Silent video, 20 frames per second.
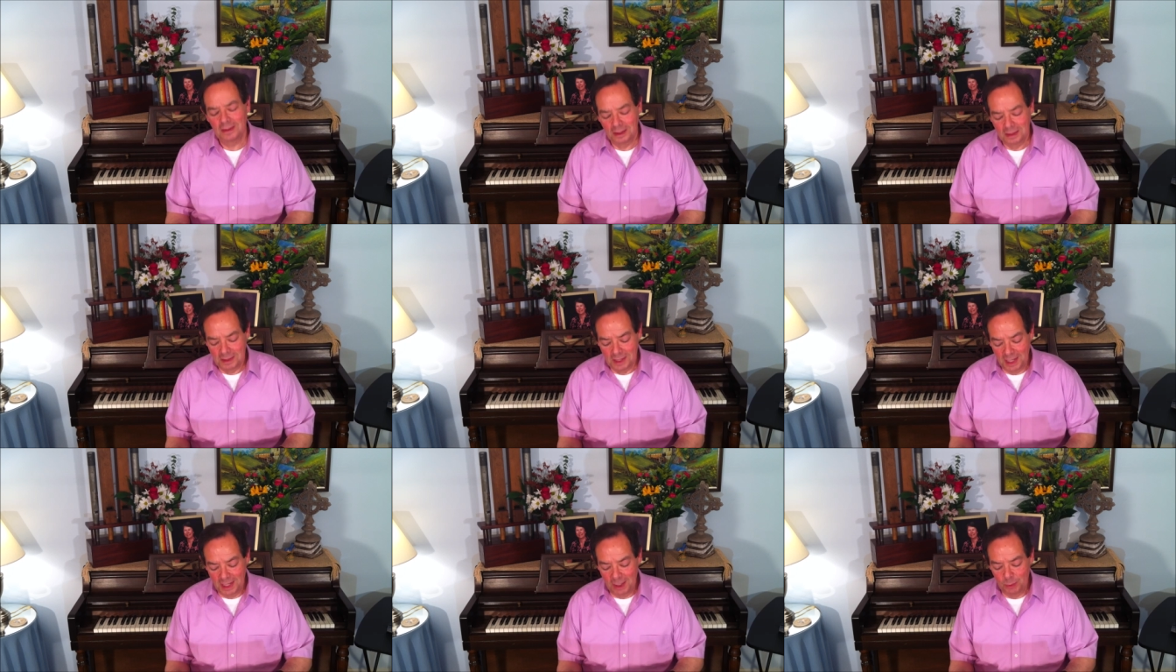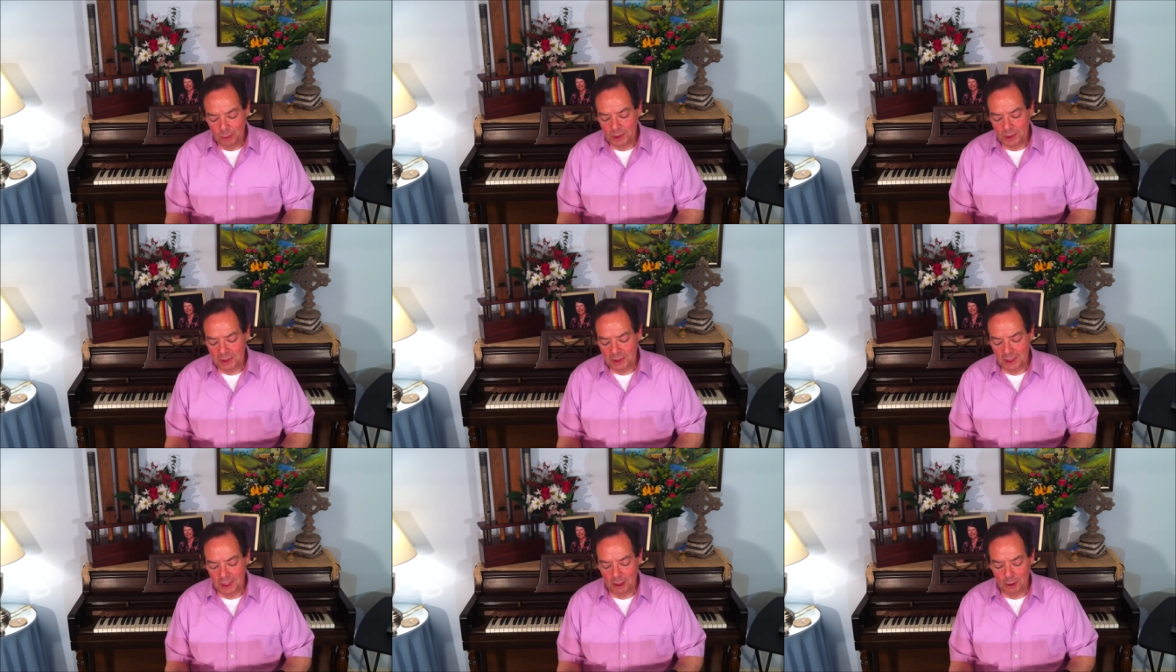Today
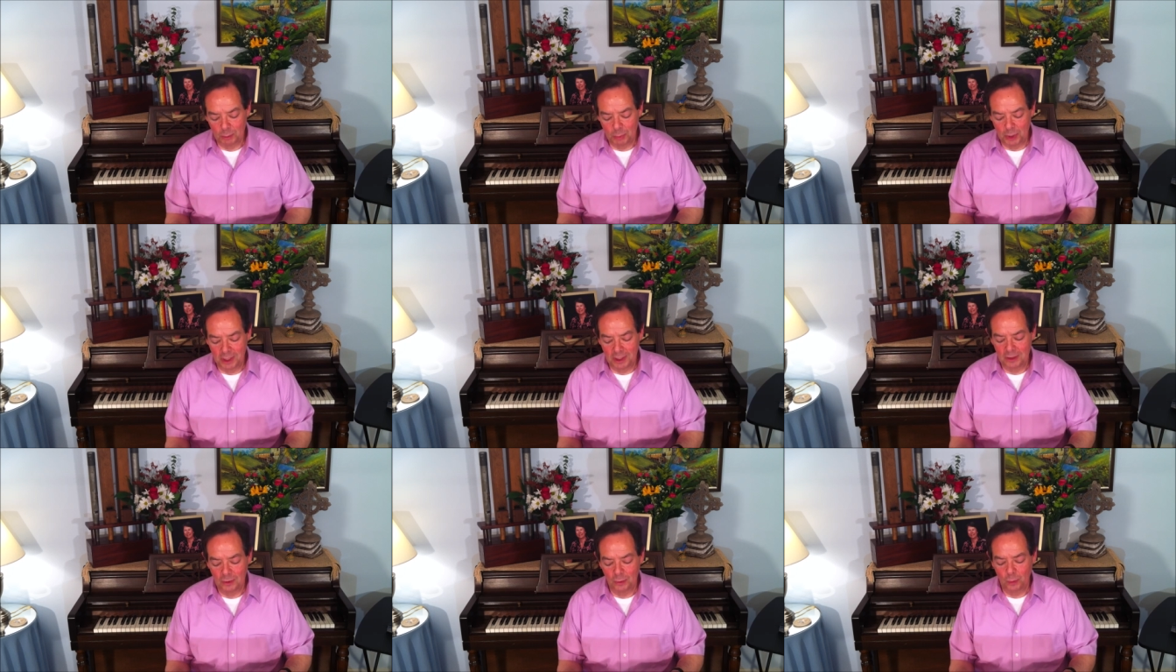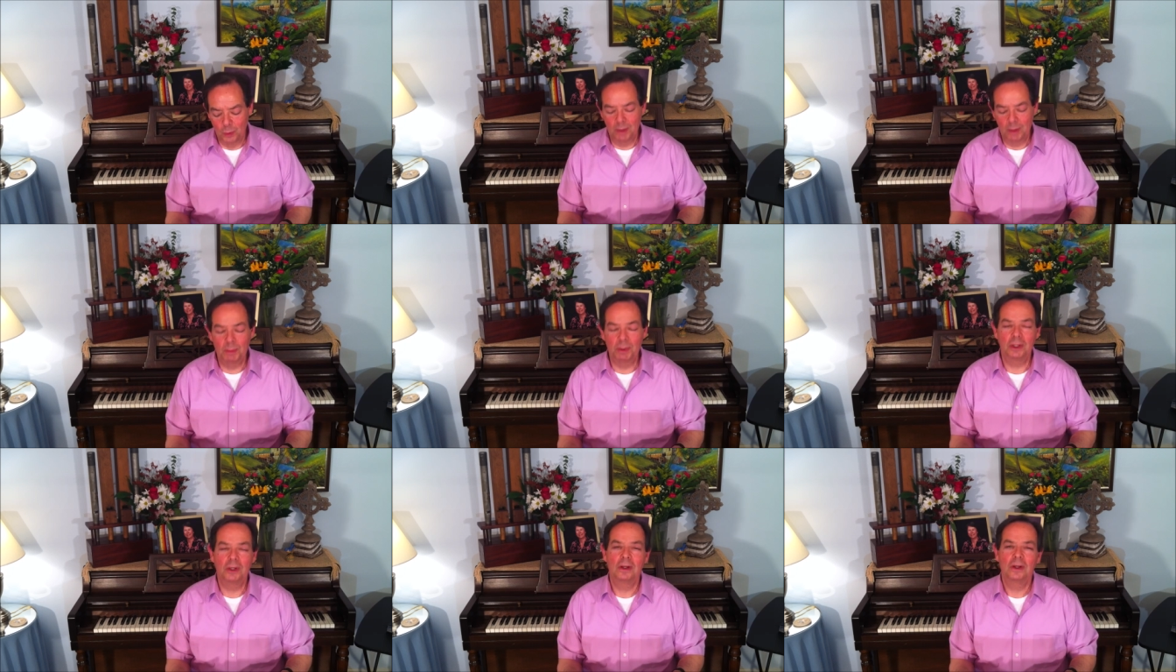we celebrate the
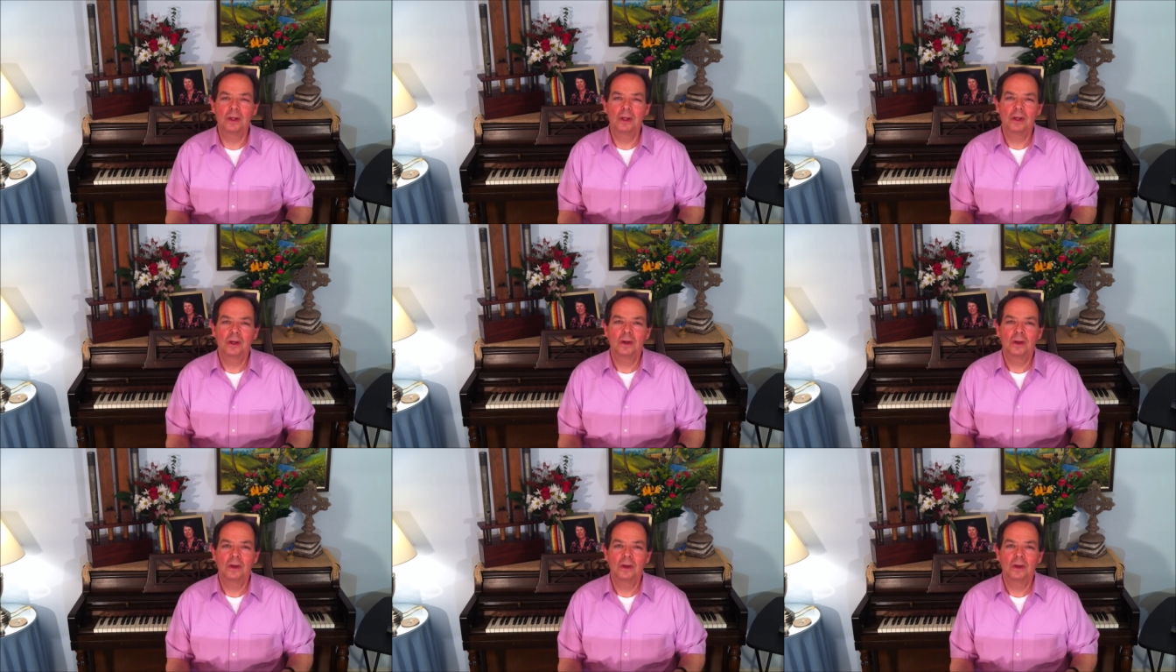women